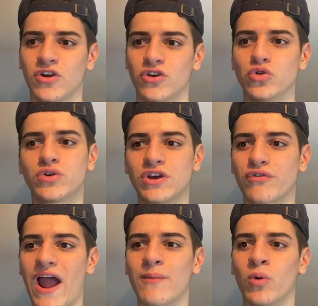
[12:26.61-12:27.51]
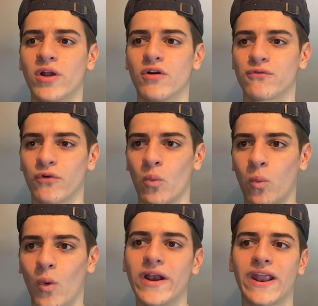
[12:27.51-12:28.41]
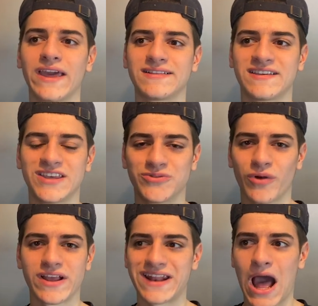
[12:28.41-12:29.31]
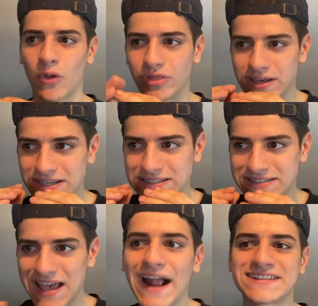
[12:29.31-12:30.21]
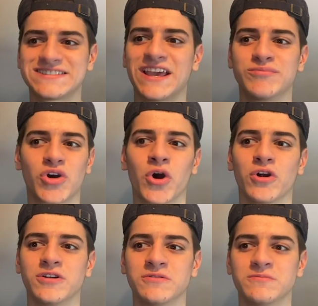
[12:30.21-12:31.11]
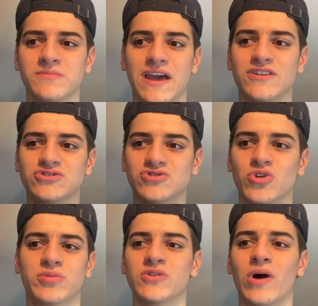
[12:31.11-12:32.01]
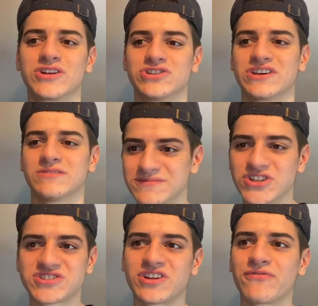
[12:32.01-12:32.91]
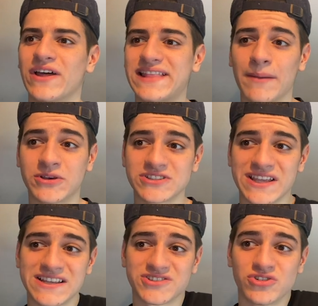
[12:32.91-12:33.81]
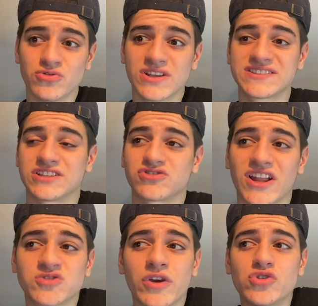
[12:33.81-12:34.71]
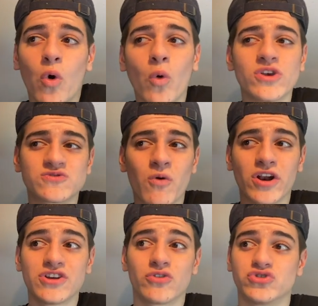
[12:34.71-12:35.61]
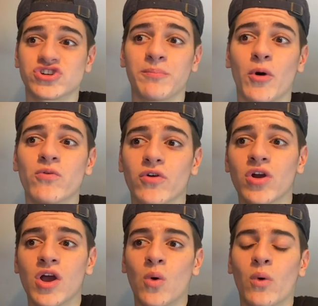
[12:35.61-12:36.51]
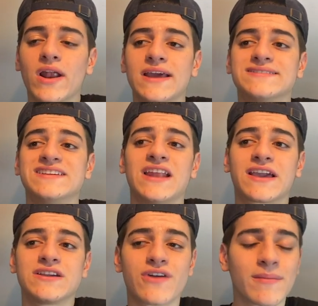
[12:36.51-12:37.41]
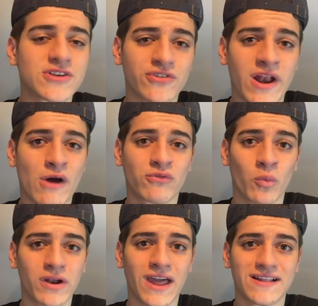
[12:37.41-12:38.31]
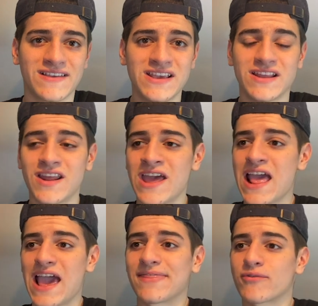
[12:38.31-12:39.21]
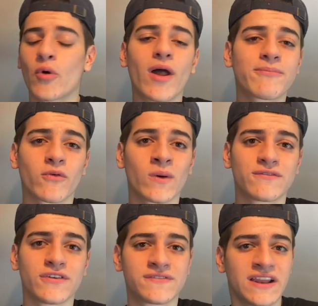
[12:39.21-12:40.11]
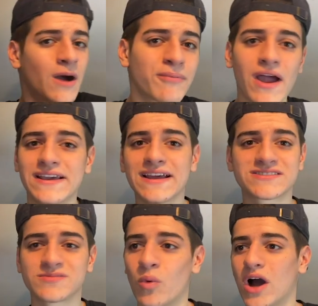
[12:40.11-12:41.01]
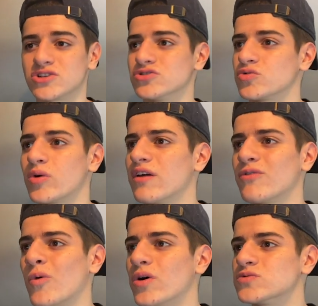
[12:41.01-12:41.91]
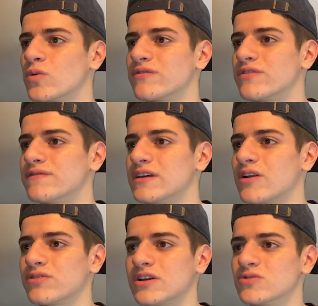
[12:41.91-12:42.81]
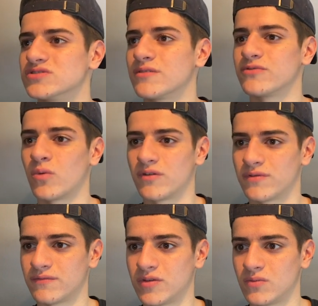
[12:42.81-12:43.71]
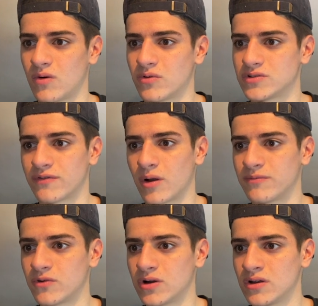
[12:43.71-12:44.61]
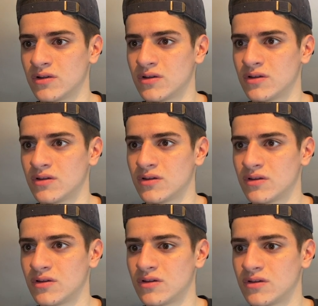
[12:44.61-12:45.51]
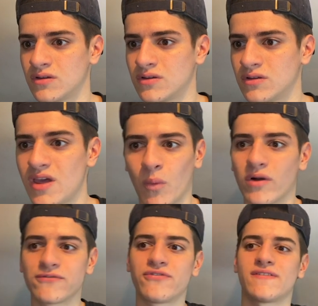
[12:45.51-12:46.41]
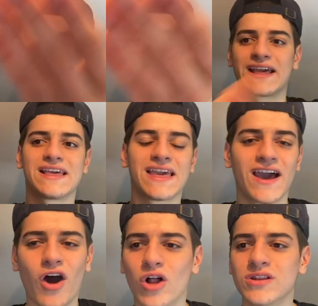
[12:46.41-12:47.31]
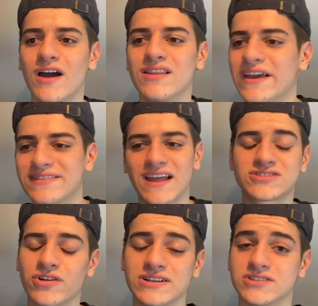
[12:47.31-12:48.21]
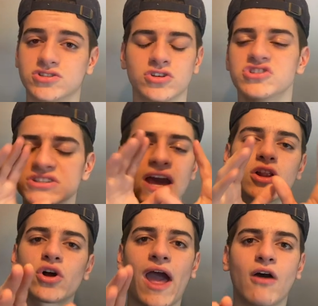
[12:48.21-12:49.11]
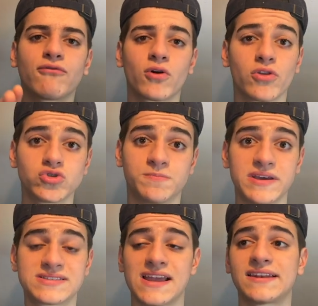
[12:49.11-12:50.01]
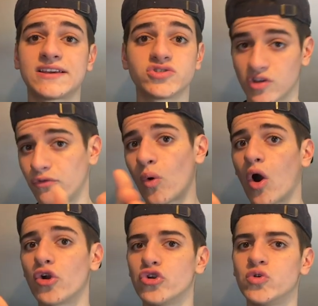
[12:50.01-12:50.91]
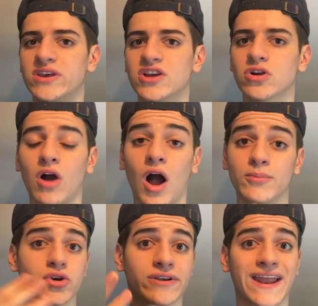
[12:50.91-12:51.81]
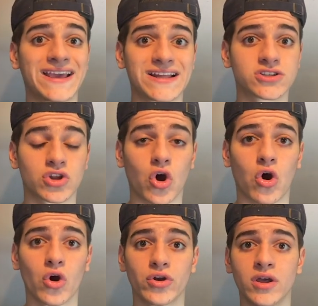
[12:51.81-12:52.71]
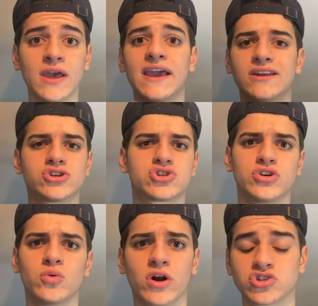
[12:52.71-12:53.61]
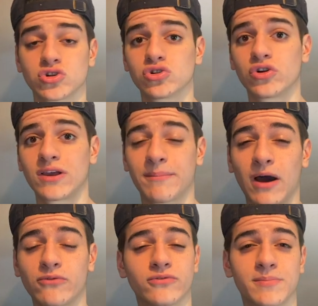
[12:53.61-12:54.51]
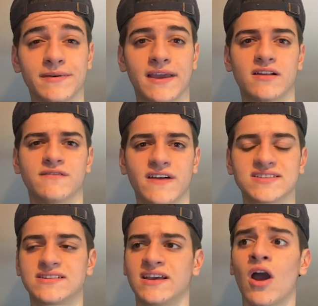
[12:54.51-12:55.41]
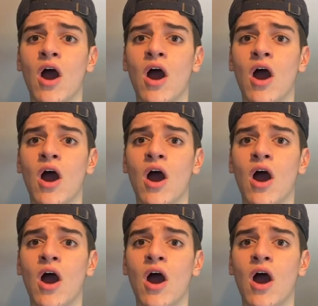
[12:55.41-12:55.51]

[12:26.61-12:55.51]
you can grab one for 119 right now, the exact same card, and there's nobody watching it. Just stuff like that, because it is a new listing. So that's why you always want to, you know, jump over. 119, I can grab this right now for 119 and throw it up for 150, and I'll probably get some watchers or whatever it was, 150. I don't think it was up for 150. What was it up for? Yeah, 150, and I can get a lot. Like, that's crazy. So you just gotta look out for those bids and deals. If you are new here, you're getting into the card industry, you want to start learning about flipping and investing,